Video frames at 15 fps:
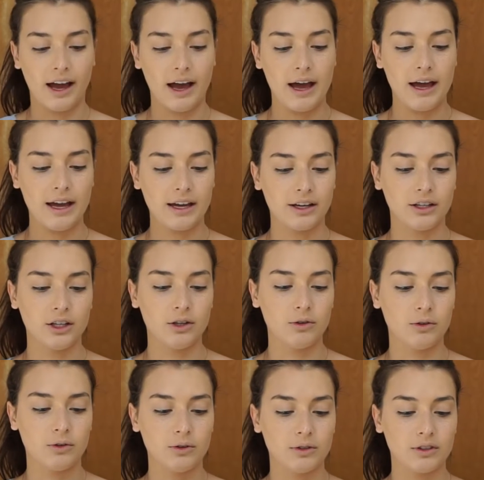I
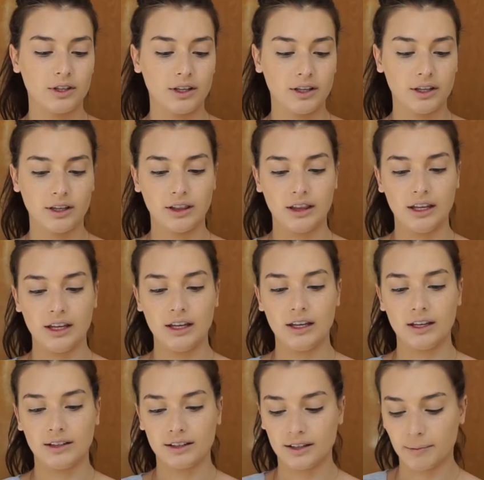use
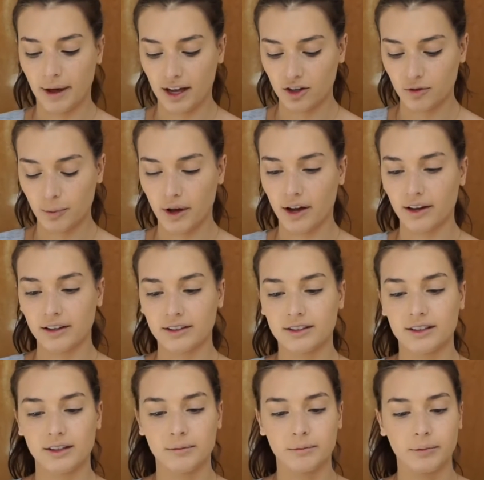the
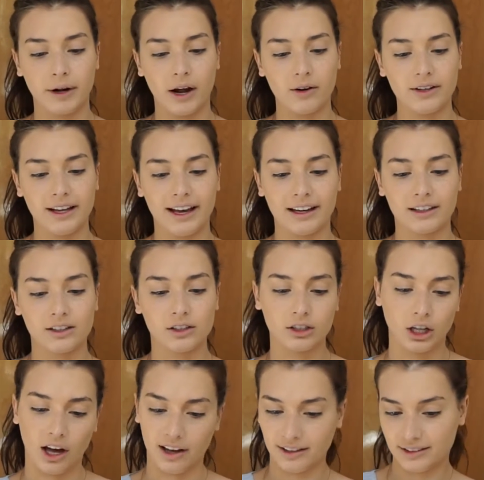Smashbox Brow Tech
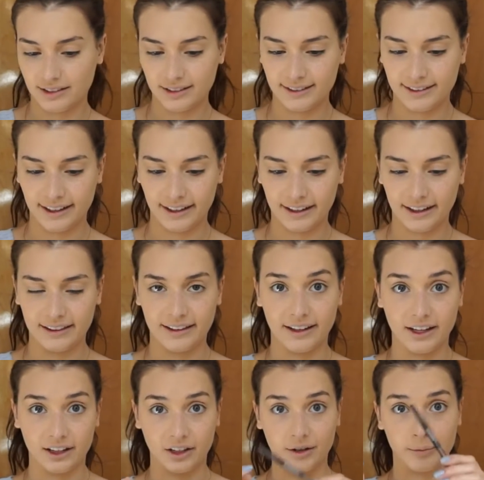Gloss Stick in the
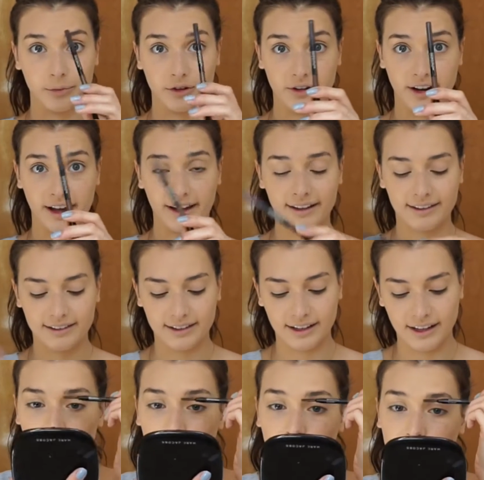color Brunettes.
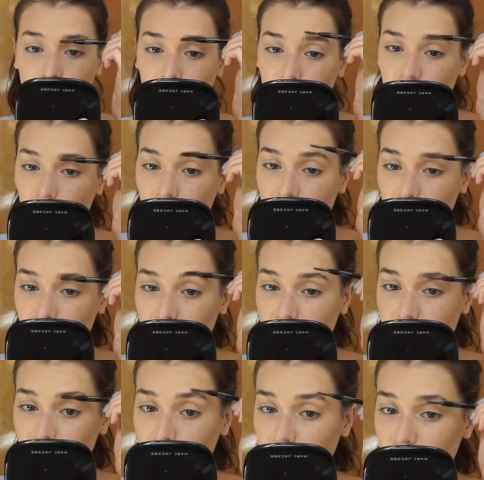I just got this,
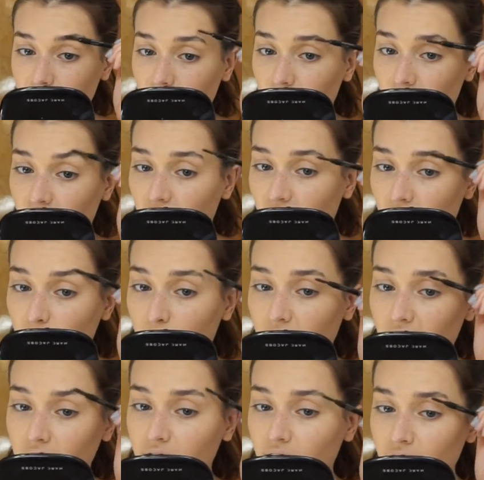and
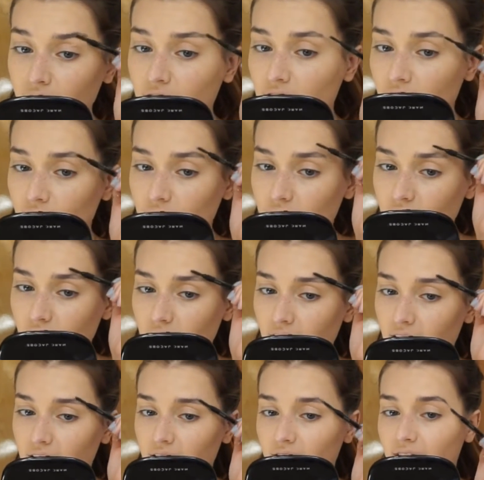when I first used it,
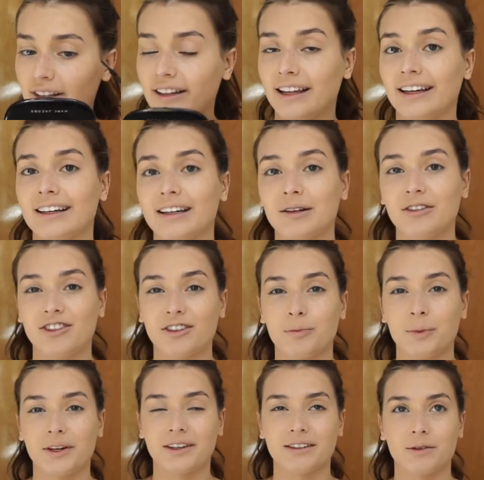I didn't really like it
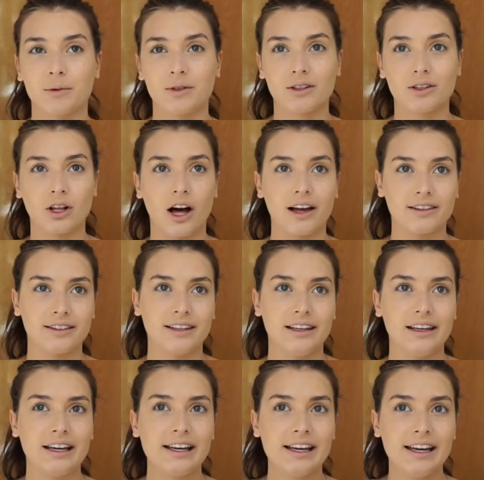just because it was
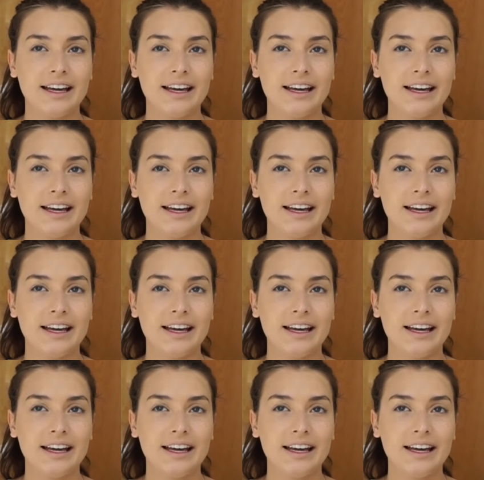glossy.